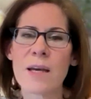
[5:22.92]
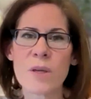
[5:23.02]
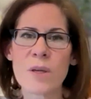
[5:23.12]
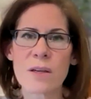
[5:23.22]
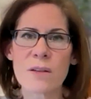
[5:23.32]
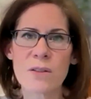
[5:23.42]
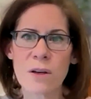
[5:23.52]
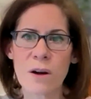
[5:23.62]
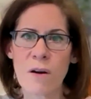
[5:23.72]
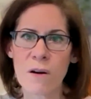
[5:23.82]
because
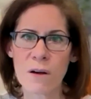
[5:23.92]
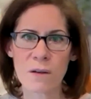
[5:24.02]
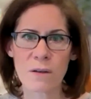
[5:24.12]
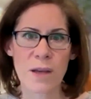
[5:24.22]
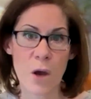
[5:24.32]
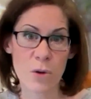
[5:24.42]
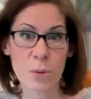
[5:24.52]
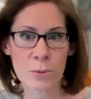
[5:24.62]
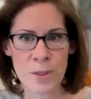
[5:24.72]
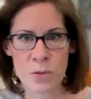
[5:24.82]
there are
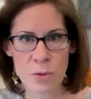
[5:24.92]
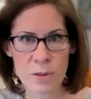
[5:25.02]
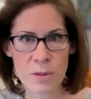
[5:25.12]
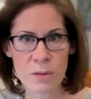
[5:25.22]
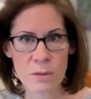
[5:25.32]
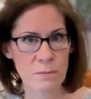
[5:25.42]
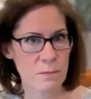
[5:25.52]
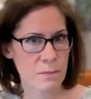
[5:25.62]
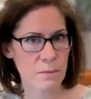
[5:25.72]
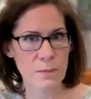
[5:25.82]
countable resources
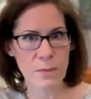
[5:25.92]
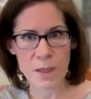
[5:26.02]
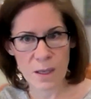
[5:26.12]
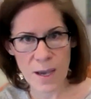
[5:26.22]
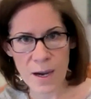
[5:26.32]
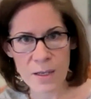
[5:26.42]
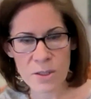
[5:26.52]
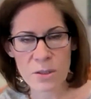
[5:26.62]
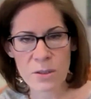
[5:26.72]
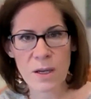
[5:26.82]
like
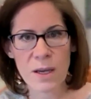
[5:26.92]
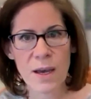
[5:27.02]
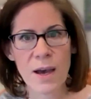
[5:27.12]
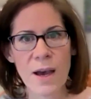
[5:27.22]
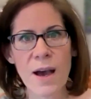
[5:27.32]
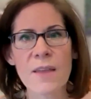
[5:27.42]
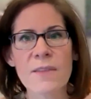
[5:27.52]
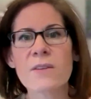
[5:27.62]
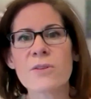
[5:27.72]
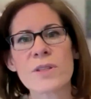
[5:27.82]
cash, and
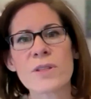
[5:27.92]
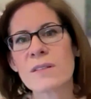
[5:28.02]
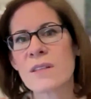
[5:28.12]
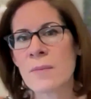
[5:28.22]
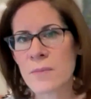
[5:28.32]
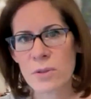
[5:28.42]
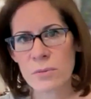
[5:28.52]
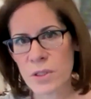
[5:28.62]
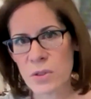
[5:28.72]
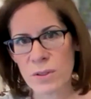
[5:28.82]
then there's exempt
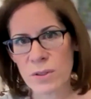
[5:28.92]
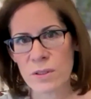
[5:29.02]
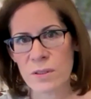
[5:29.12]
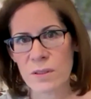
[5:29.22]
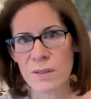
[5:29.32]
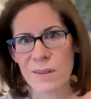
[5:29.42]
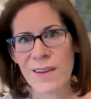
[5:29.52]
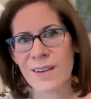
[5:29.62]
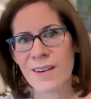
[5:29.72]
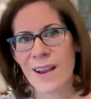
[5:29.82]
resources
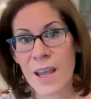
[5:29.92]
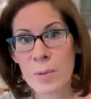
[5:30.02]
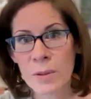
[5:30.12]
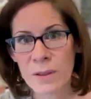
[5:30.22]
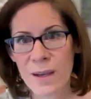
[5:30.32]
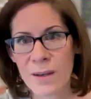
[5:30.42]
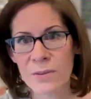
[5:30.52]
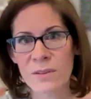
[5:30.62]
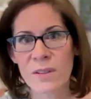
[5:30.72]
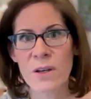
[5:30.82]
like an ABLE
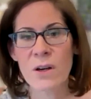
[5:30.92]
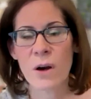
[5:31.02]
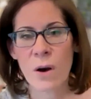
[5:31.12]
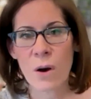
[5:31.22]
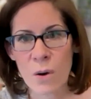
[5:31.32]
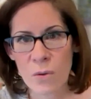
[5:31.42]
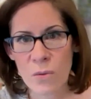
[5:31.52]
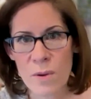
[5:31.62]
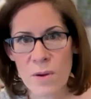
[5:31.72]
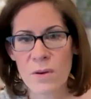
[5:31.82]
account, a
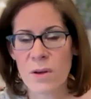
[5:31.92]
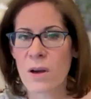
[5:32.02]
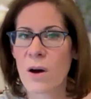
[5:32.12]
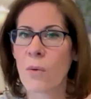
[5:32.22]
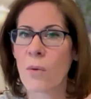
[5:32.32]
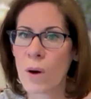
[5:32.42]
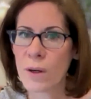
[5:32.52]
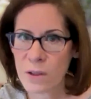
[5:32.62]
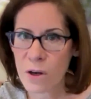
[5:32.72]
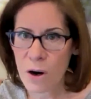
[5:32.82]
home,
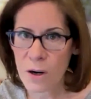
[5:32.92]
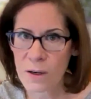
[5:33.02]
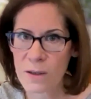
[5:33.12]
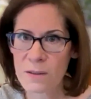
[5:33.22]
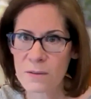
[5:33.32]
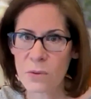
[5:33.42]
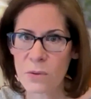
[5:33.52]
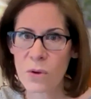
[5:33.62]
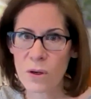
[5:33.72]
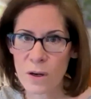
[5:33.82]
one car,
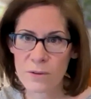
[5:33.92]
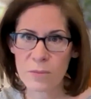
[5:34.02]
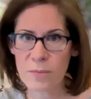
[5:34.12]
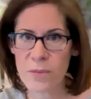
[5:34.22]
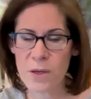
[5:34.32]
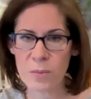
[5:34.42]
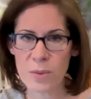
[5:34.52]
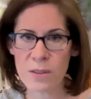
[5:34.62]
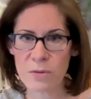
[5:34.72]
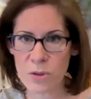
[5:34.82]
or other,
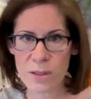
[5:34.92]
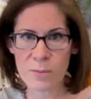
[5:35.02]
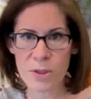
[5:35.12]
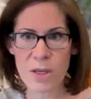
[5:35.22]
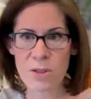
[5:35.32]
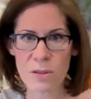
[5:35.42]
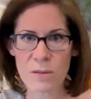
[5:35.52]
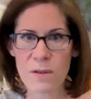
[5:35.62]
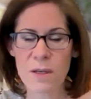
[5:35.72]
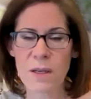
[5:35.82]
piece of transportation,